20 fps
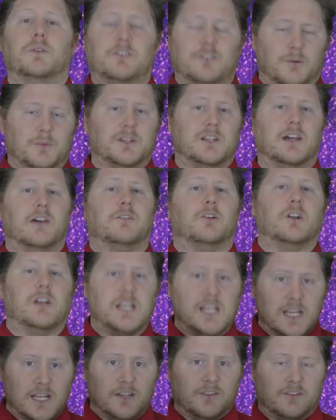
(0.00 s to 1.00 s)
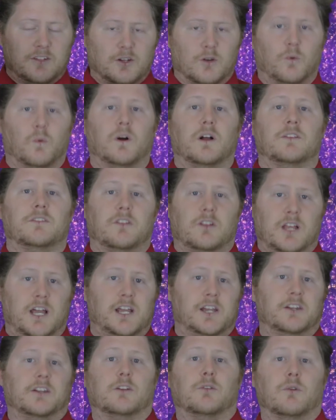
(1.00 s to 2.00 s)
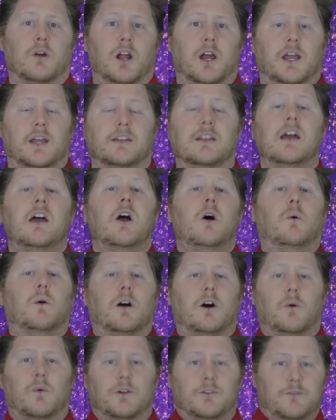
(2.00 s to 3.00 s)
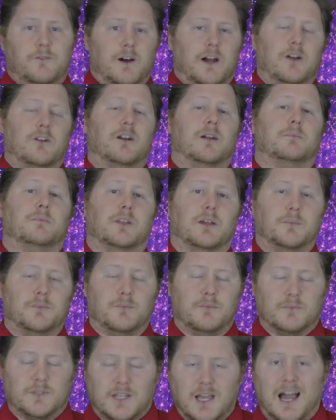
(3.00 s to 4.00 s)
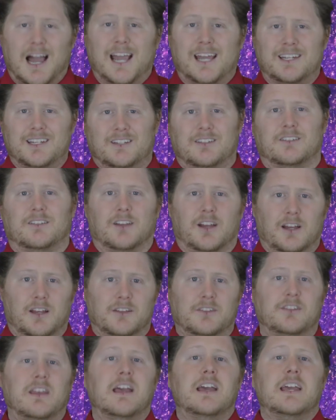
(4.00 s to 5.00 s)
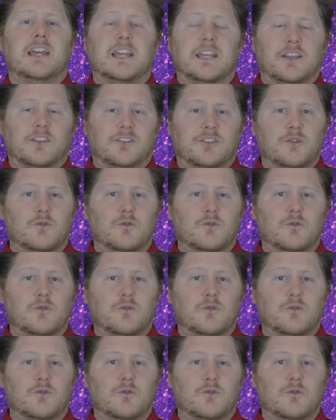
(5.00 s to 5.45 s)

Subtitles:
but some of the other easier ones allow you to grind. Well, what Fire Emblem Gaiden does is